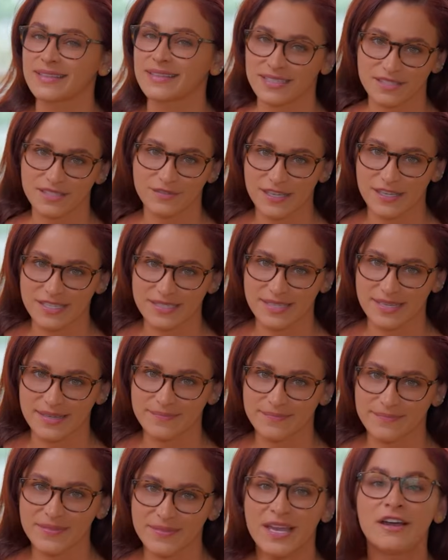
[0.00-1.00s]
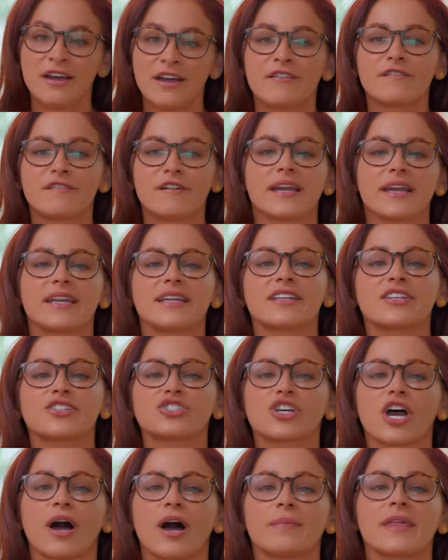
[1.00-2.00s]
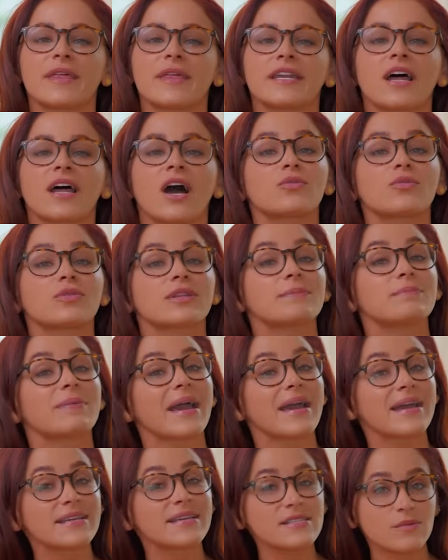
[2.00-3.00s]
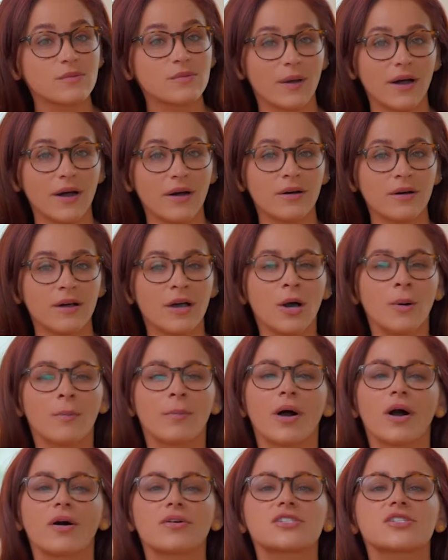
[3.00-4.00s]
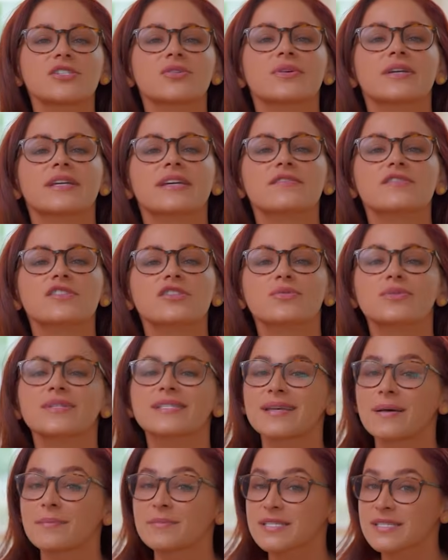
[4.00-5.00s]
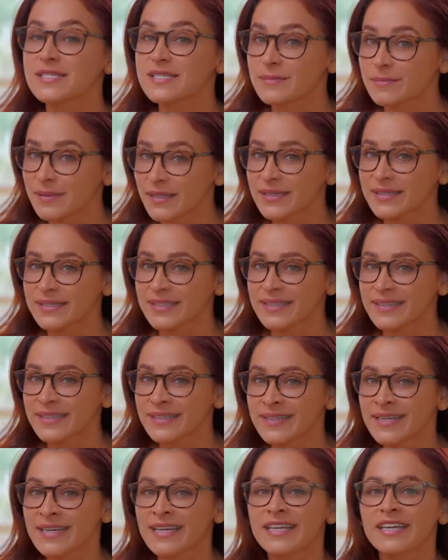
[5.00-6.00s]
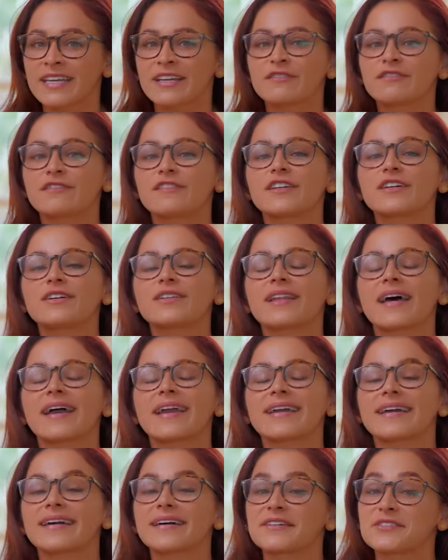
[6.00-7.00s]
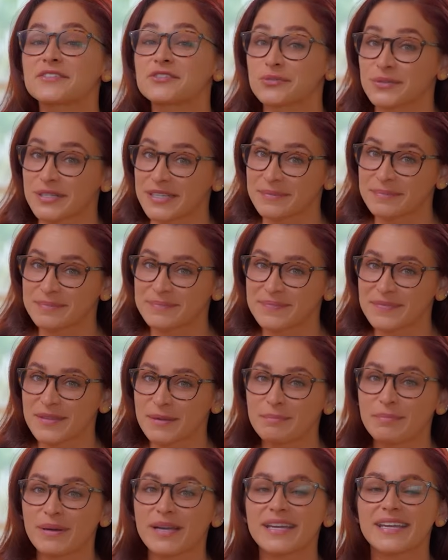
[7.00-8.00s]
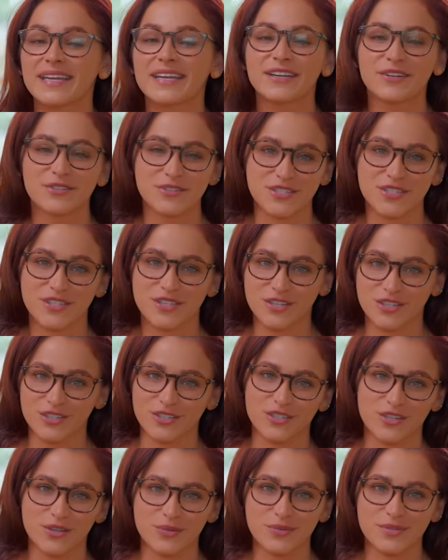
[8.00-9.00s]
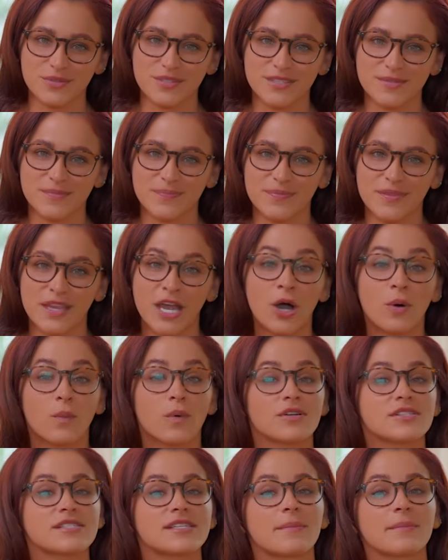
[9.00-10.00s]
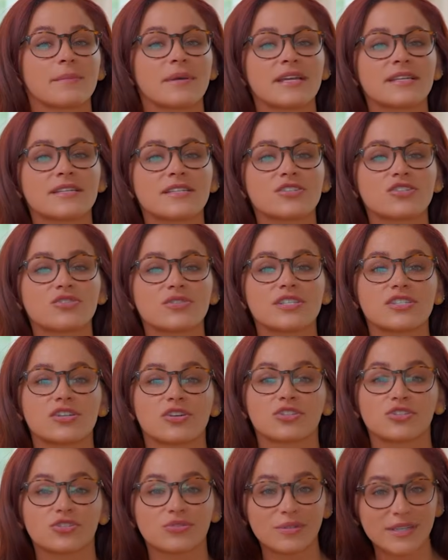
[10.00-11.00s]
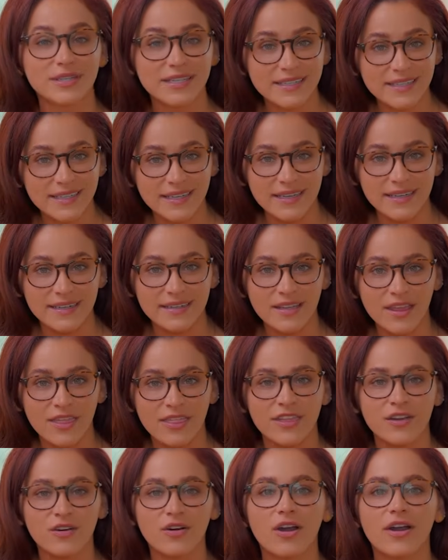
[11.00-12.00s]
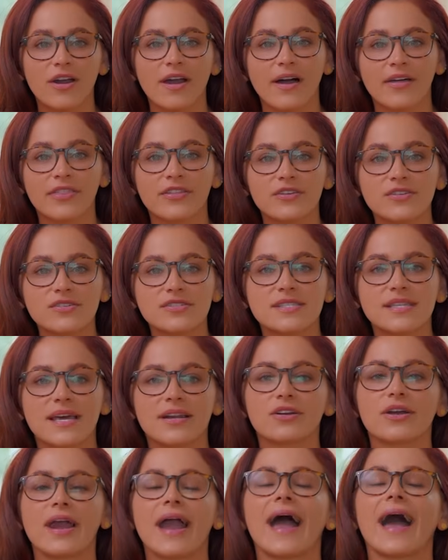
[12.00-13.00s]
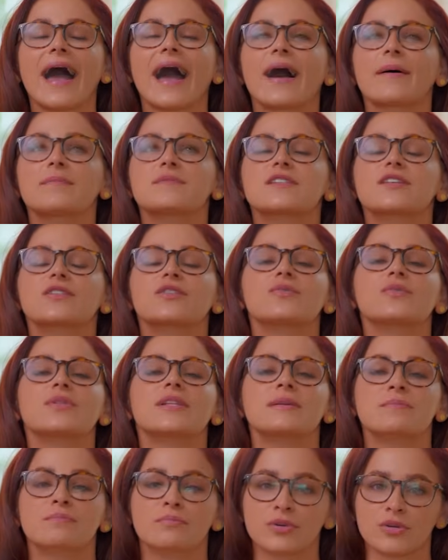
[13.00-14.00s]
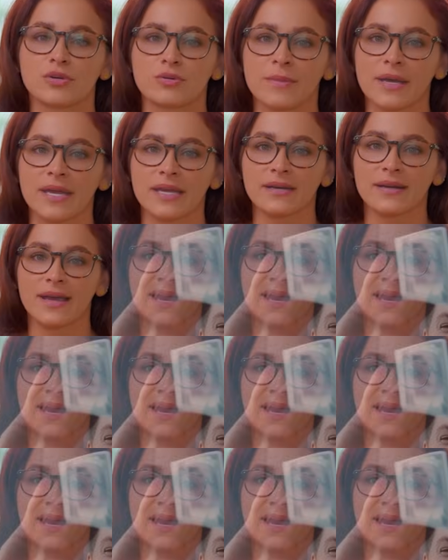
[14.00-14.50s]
Let's face it, Finding a job that not only pays well, but also gives you some stability can feel like a dream. But here's the good news. While some industries are shrinking, there are others that are absolutely booming,